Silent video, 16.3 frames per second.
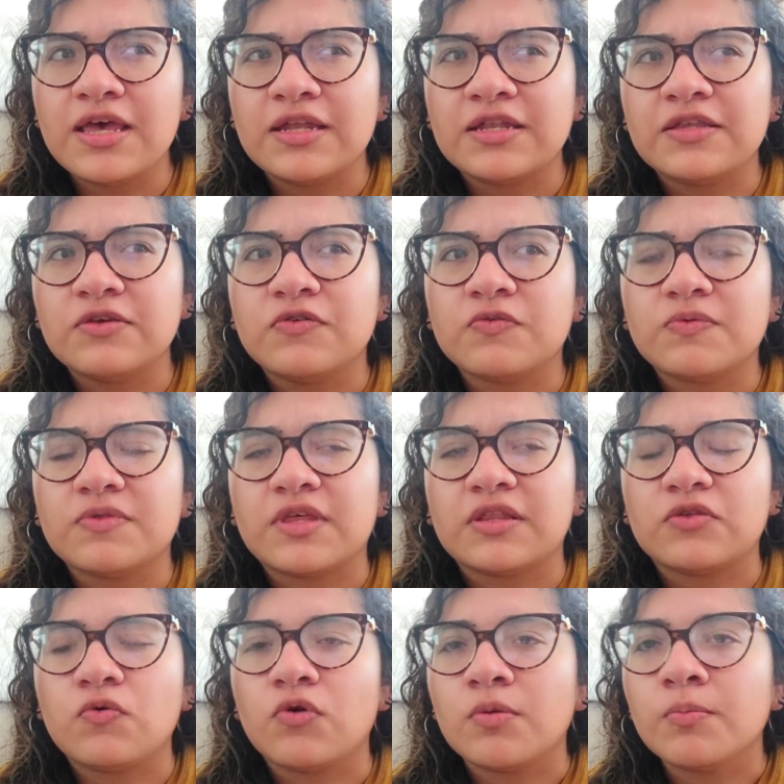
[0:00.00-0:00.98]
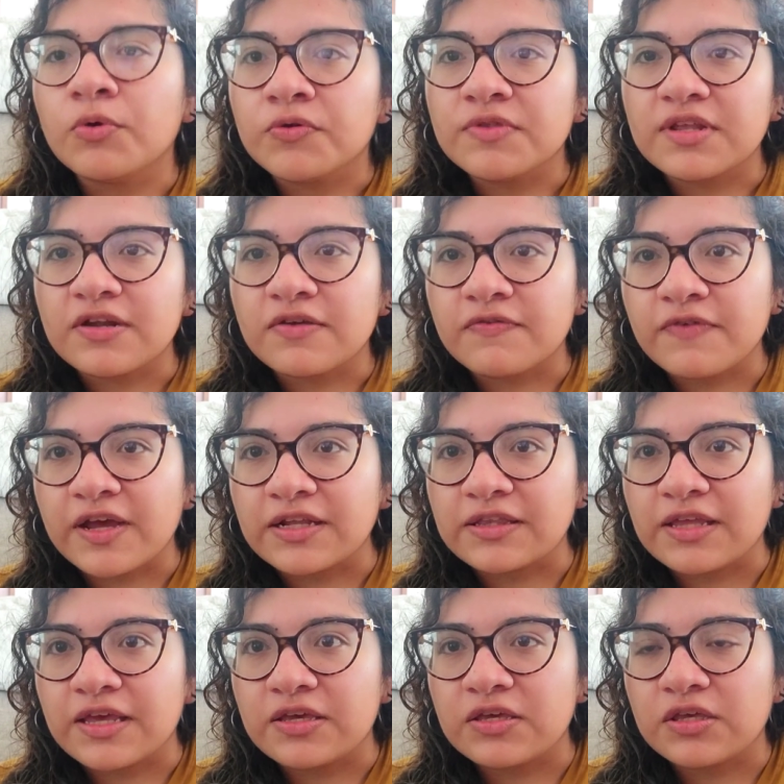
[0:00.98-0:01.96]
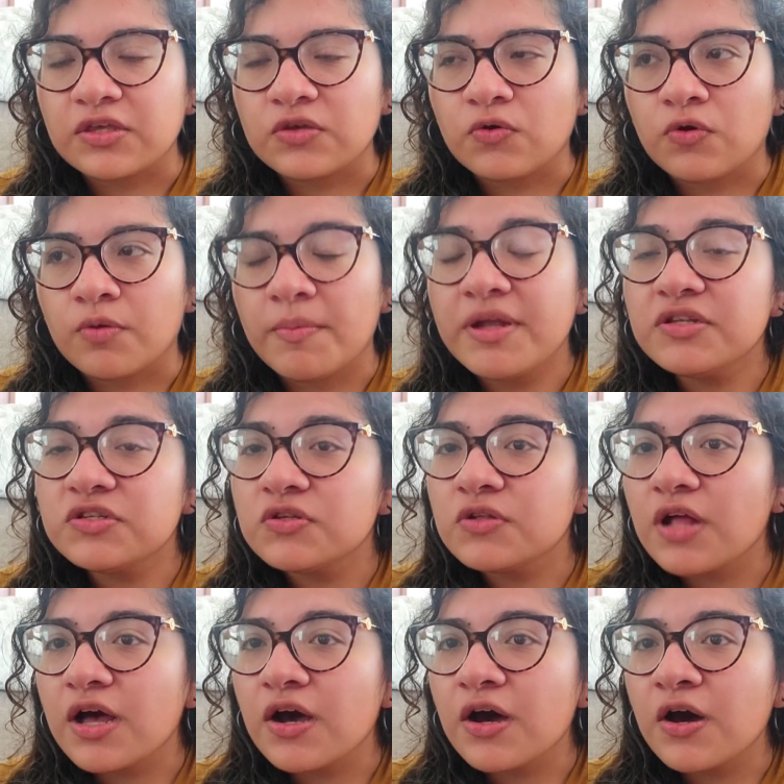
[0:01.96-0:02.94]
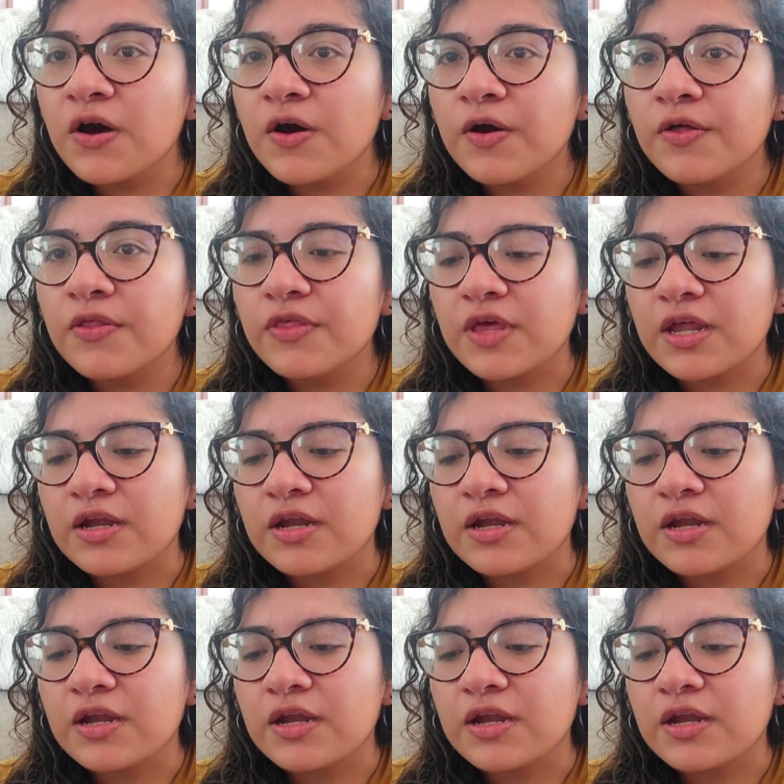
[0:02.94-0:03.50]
it deals with like the hormones that affect like your mental health,